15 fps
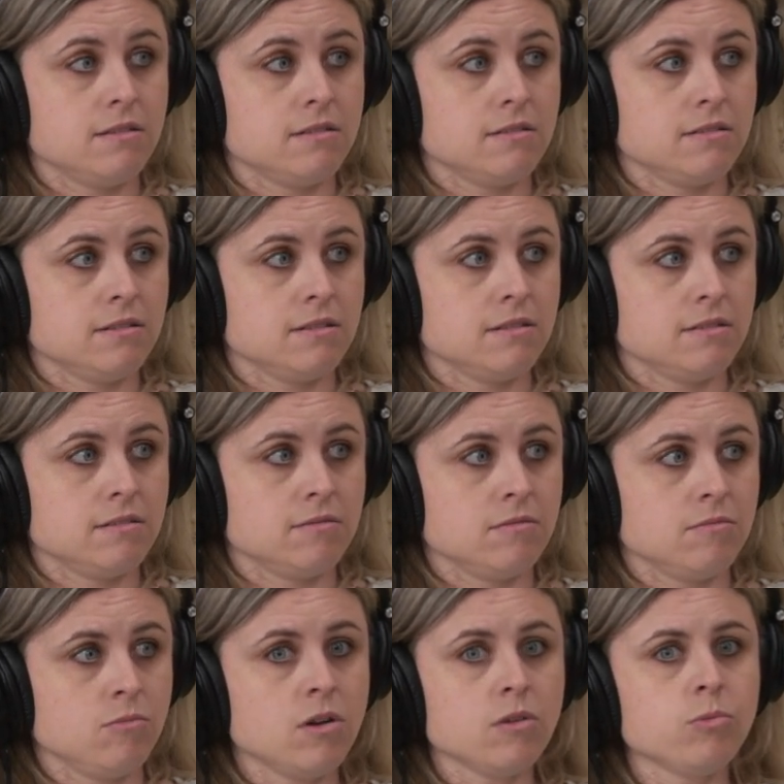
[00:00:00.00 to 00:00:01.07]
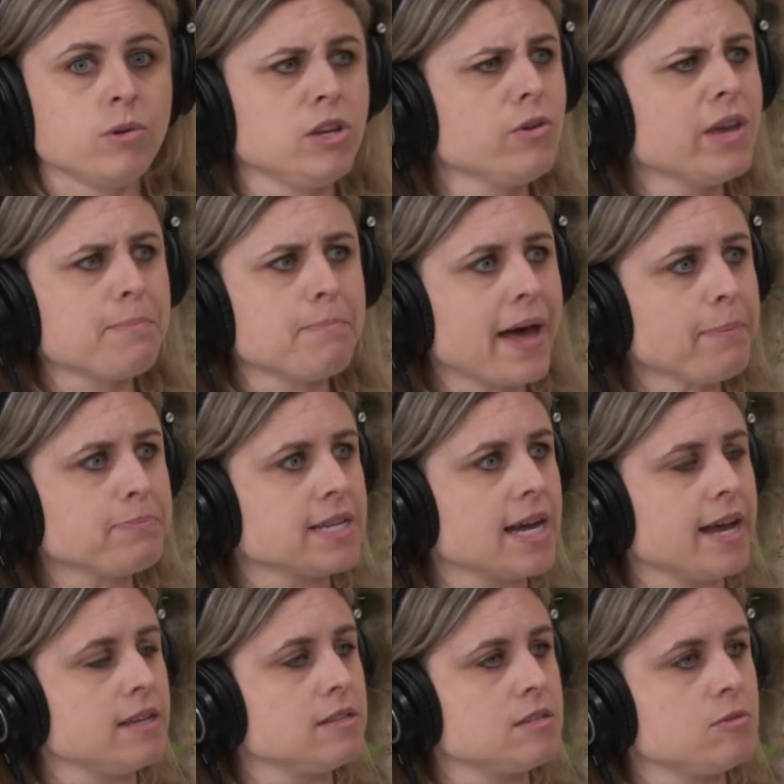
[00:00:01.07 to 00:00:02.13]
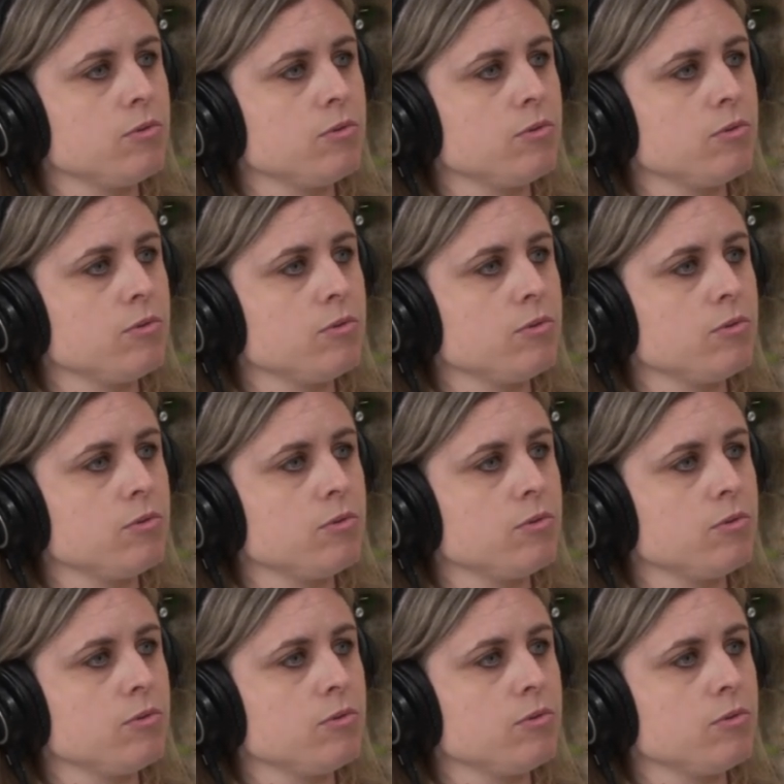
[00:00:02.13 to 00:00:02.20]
naked. Well, when you get baptized,